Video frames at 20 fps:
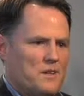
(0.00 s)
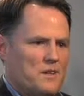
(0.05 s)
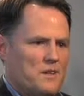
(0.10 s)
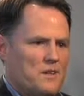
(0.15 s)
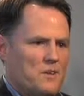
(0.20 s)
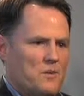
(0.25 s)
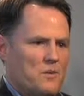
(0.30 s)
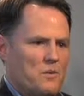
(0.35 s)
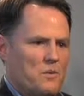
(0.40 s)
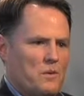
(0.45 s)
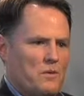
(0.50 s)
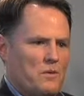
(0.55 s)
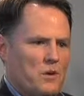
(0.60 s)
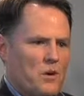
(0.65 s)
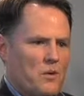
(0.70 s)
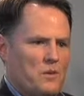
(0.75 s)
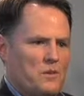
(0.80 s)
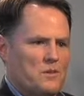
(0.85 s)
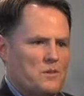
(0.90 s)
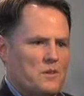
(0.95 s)
You know, we've
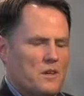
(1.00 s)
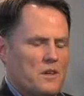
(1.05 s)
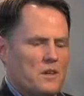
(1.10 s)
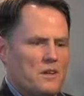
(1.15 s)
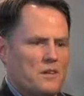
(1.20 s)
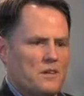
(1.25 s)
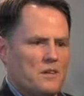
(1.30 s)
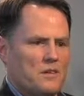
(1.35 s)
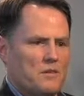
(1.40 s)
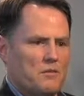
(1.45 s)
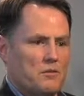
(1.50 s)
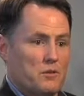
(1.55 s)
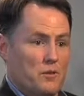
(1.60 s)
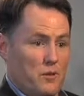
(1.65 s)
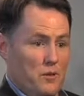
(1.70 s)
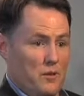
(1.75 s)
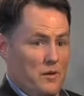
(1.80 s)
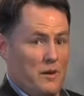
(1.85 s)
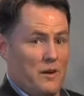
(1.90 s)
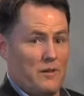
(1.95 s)
always said, and
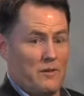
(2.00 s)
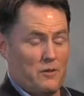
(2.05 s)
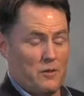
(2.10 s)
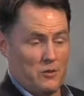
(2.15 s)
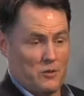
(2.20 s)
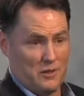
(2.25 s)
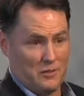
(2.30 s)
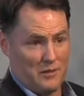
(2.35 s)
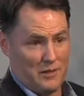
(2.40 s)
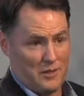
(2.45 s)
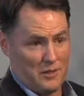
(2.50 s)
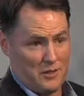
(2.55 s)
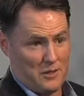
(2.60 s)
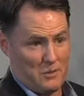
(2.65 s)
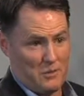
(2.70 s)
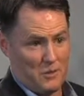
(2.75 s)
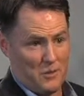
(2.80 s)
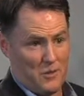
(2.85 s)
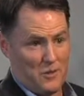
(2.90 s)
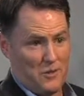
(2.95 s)
for those of us
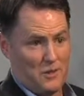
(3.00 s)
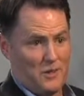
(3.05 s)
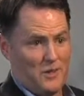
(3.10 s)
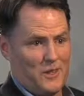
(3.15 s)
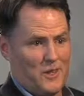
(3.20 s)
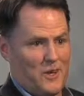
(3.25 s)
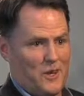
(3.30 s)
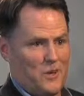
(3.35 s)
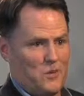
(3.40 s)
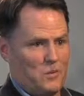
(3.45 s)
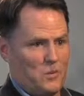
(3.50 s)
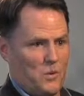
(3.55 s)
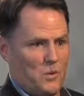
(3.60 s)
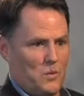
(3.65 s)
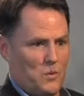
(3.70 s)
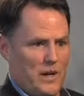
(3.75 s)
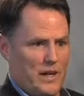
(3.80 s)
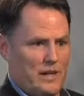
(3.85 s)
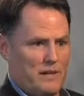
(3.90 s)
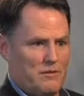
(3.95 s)
that were early on, we're
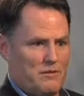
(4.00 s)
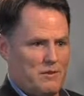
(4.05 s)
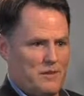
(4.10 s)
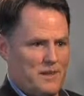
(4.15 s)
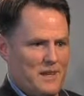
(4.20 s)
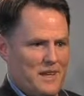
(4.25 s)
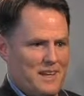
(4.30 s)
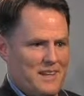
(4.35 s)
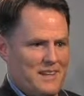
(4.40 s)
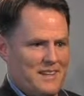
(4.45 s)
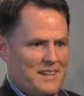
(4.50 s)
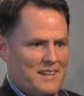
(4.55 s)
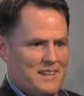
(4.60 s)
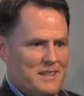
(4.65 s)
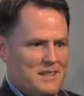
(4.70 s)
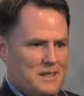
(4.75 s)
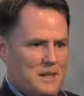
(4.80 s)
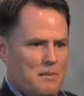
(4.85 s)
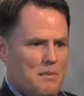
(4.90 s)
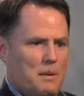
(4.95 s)
waiting for that
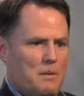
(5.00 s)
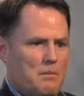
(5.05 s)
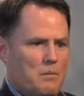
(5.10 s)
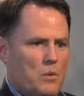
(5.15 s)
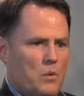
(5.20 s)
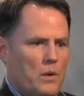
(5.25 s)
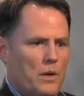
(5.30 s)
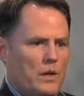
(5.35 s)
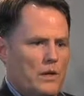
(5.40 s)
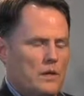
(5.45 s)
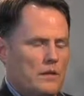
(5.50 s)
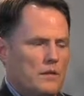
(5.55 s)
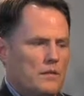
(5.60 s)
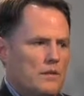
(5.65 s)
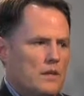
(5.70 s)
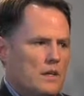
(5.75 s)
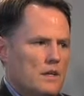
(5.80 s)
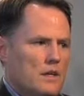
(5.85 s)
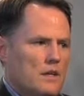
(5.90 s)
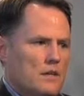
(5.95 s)
tipping point of